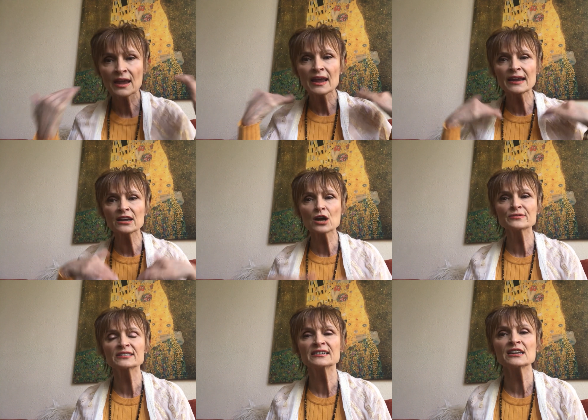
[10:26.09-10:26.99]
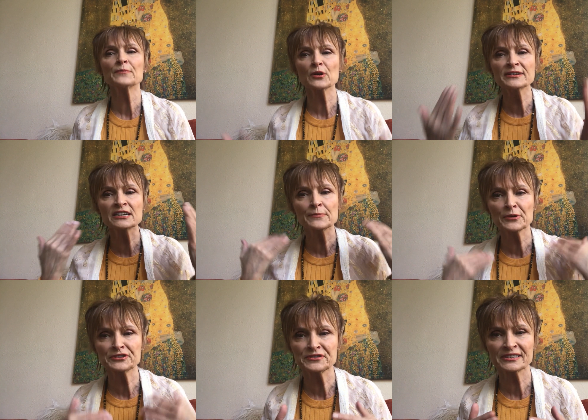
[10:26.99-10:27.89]
it goes deeper and deeper
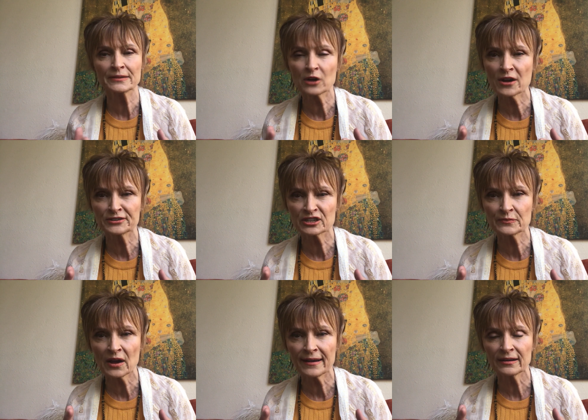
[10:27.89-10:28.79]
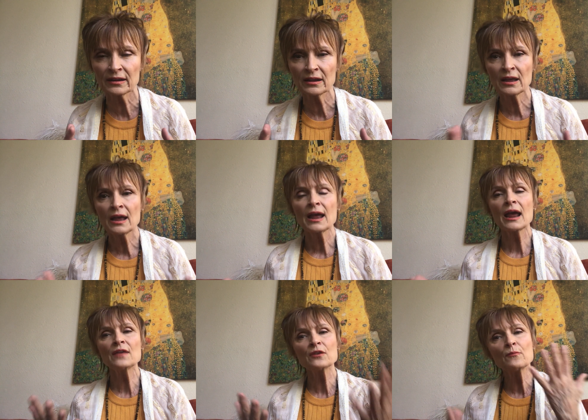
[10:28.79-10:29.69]
into the subconscious mind.
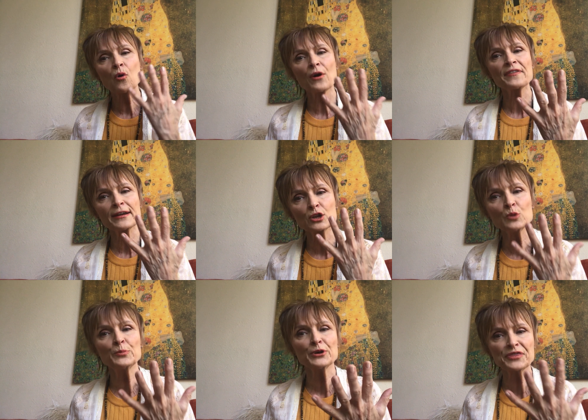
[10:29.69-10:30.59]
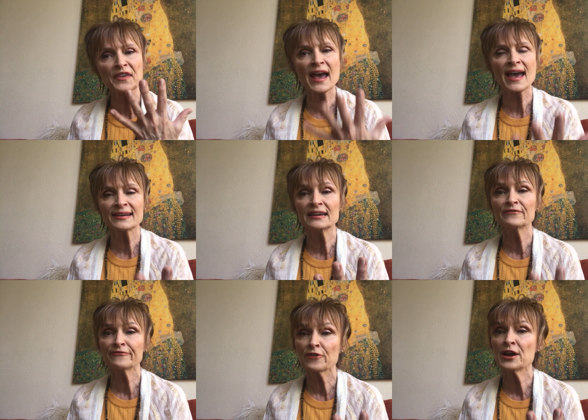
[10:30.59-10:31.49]
And the more that you put that in
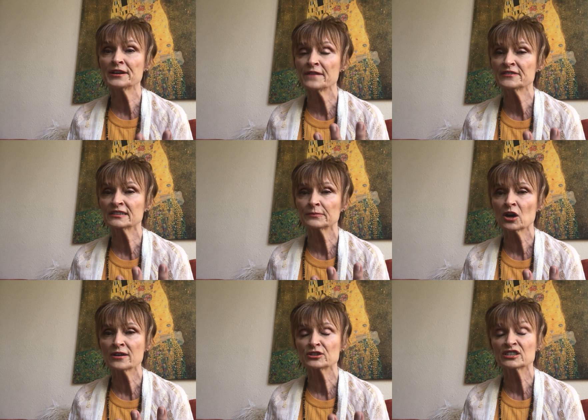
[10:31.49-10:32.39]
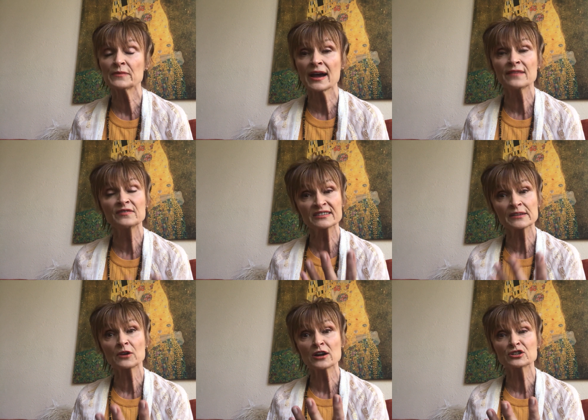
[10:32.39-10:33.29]
front of the subconscious
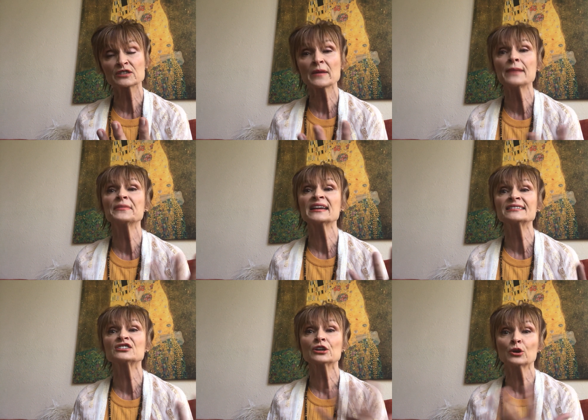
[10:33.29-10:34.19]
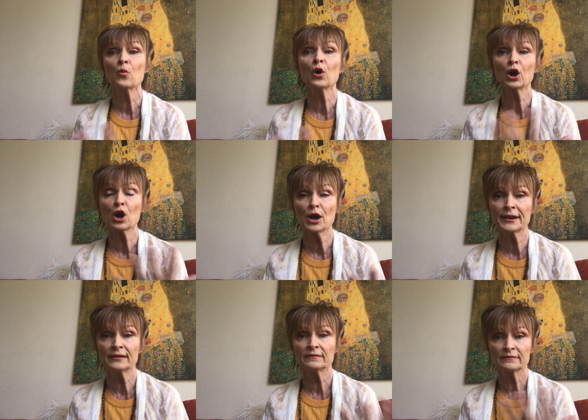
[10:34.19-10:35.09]
mind begins to go to work on
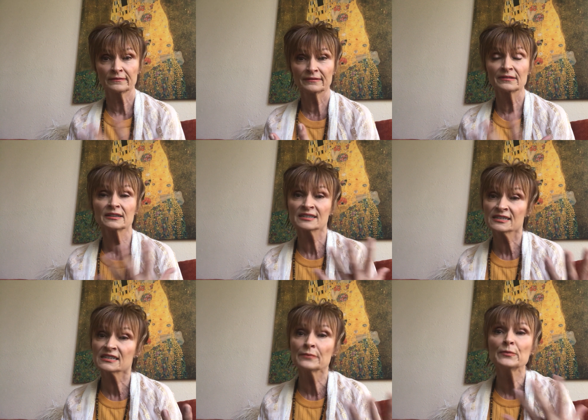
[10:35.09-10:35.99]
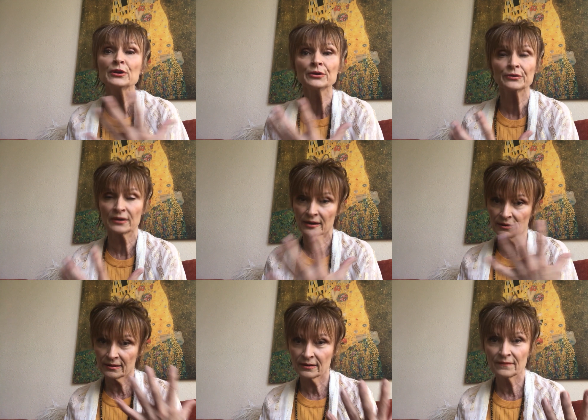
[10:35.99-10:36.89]
it. This is the moon.
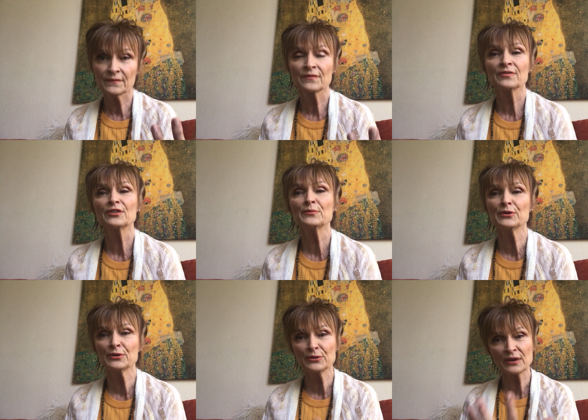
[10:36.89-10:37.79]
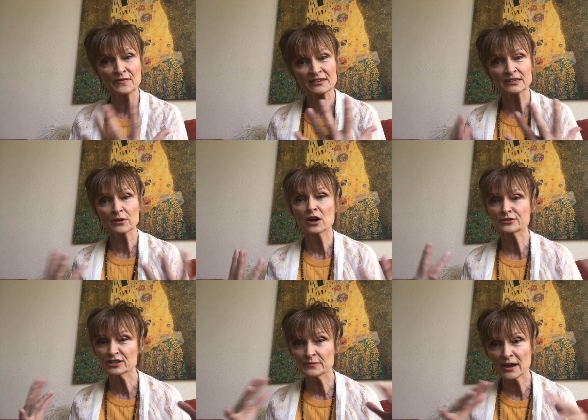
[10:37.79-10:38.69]
The moon and the
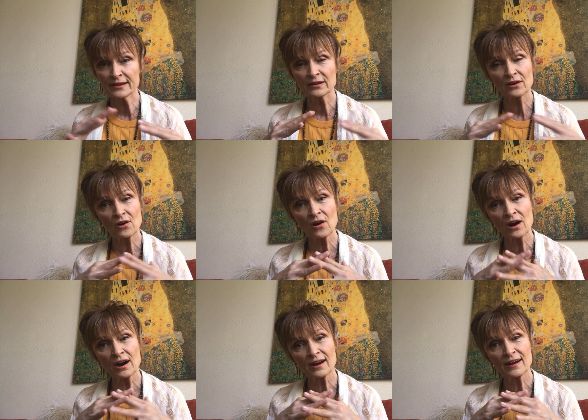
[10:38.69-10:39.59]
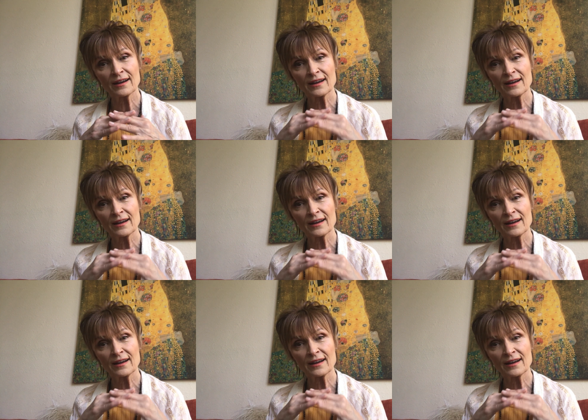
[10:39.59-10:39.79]
subconscious mind are,